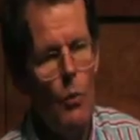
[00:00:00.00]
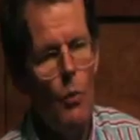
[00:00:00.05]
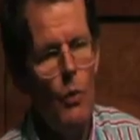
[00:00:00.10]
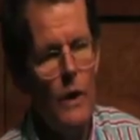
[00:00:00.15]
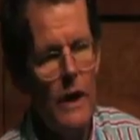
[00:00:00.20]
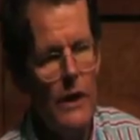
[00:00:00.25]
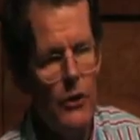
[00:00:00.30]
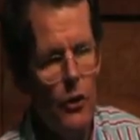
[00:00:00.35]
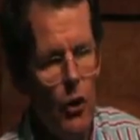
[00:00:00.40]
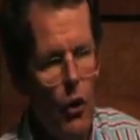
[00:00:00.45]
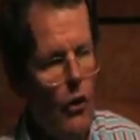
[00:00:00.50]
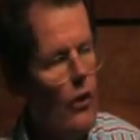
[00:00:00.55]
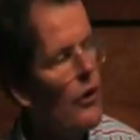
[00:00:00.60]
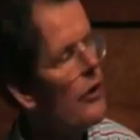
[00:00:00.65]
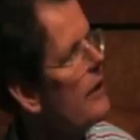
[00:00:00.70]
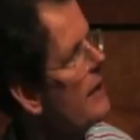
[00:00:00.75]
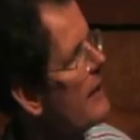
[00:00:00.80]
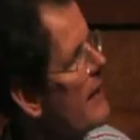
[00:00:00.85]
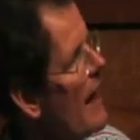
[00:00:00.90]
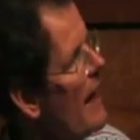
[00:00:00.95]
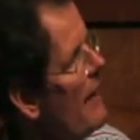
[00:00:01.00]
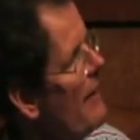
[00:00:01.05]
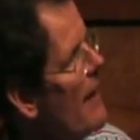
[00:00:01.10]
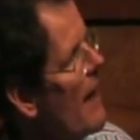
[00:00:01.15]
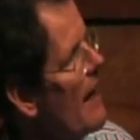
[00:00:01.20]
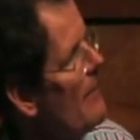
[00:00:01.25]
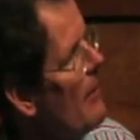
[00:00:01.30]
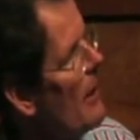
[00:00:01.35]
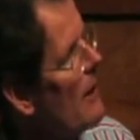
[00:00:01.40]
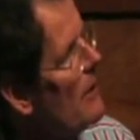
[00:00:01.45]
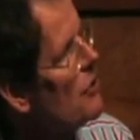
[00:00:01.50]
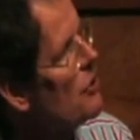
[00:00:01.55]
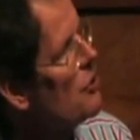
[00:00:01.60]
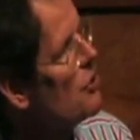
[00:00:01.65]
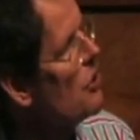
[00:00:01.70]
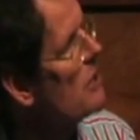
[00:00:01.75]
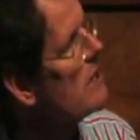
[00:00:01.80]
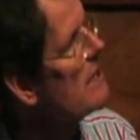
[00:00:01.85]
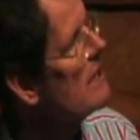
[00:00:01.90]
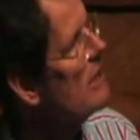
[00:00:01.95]
we're not going to get there
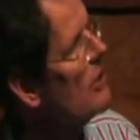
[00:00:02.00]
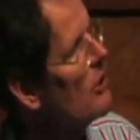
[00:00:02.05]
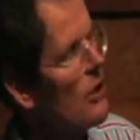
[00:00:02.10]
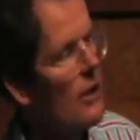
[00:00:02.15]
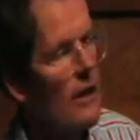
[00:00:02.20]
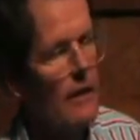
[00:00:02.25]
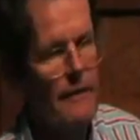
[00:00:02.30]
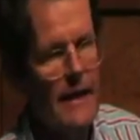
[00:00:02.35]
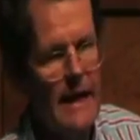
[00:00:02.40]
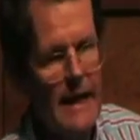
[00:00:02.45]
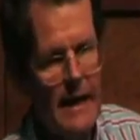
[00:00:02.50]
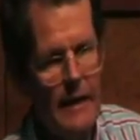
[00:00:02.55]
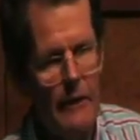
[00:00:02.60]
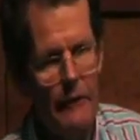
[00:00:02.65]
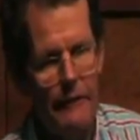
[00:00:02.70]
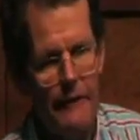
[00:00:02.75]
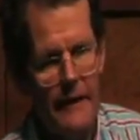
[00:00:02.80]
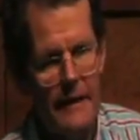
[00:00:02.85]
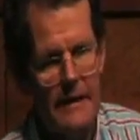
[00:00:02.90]
by just looking at the health